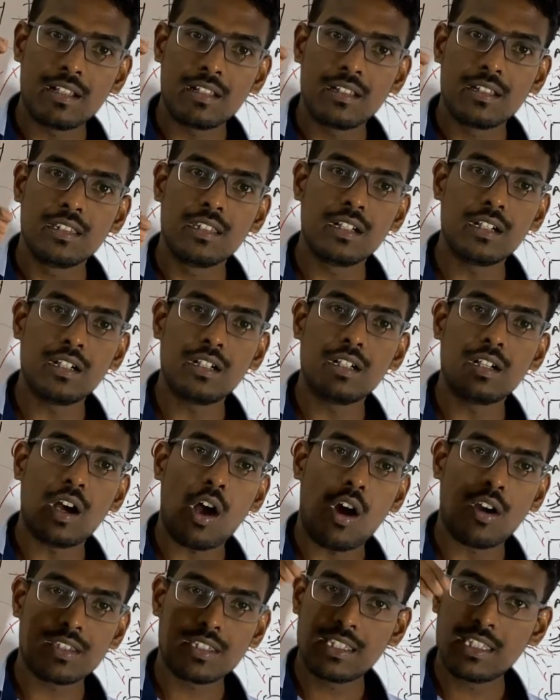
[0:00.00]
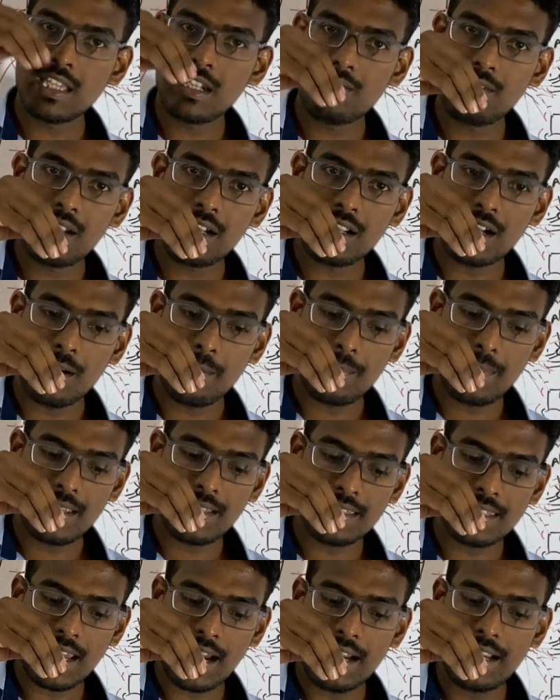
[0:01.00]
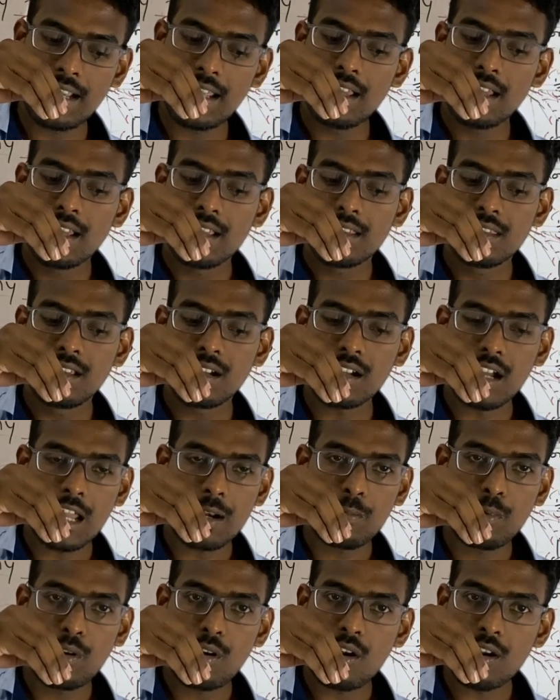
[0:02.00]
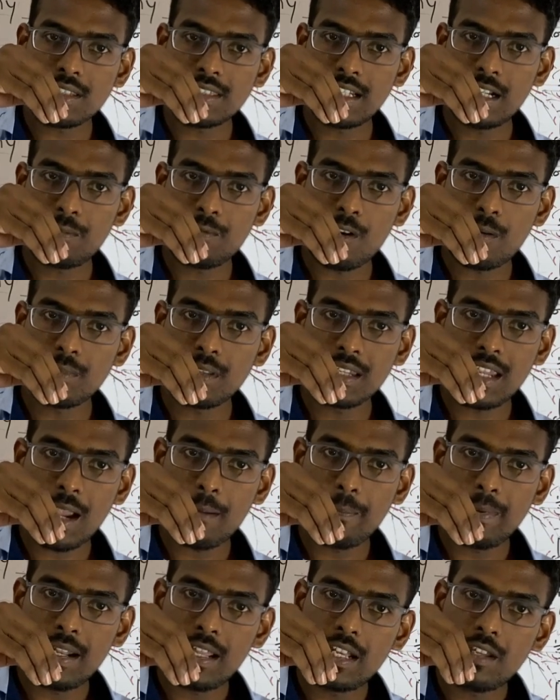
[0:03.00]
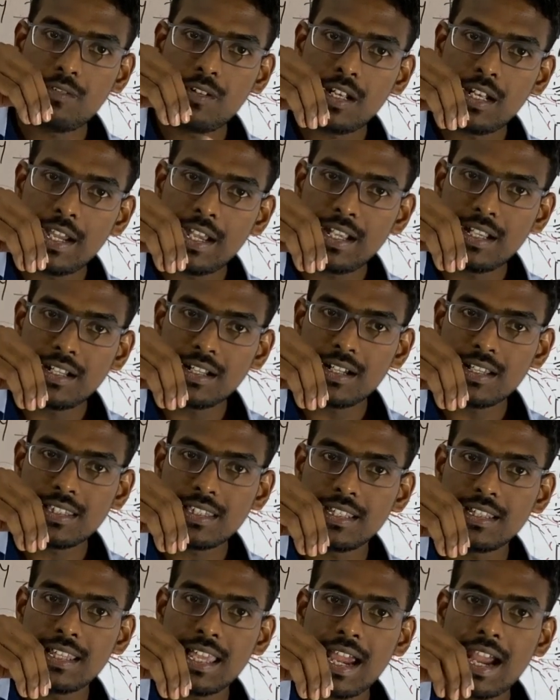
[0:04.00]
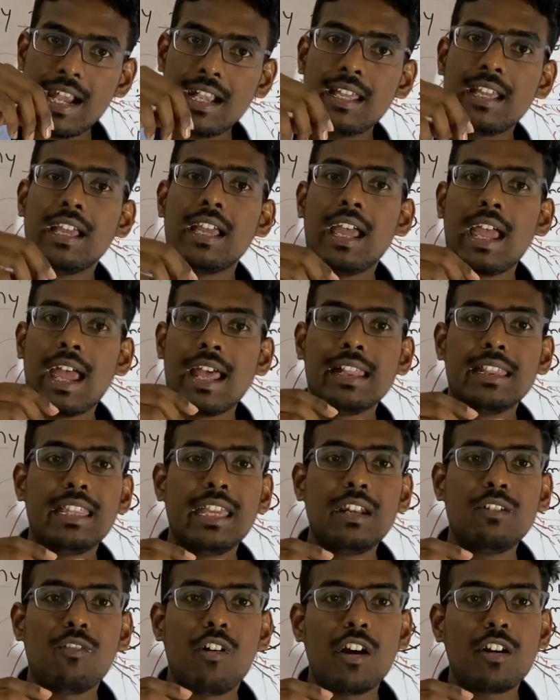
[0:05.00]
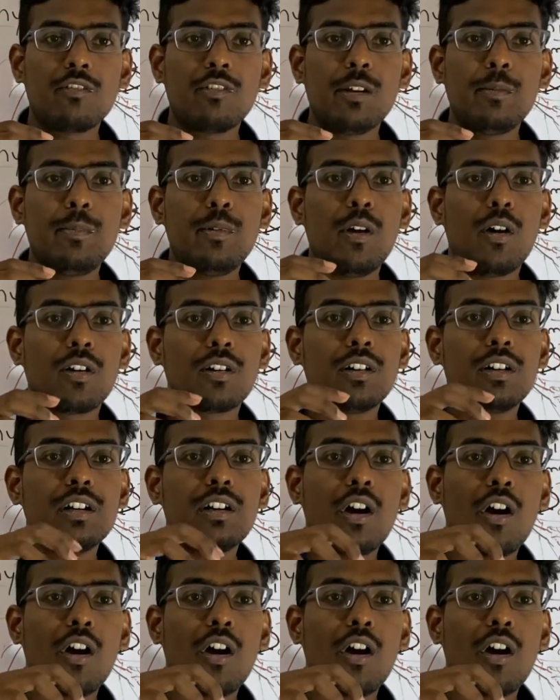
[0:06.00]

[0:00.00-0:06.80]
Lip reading: The oxygen will come inside, the carbon dioxide from the capillary will enter in that, and then what will be occur?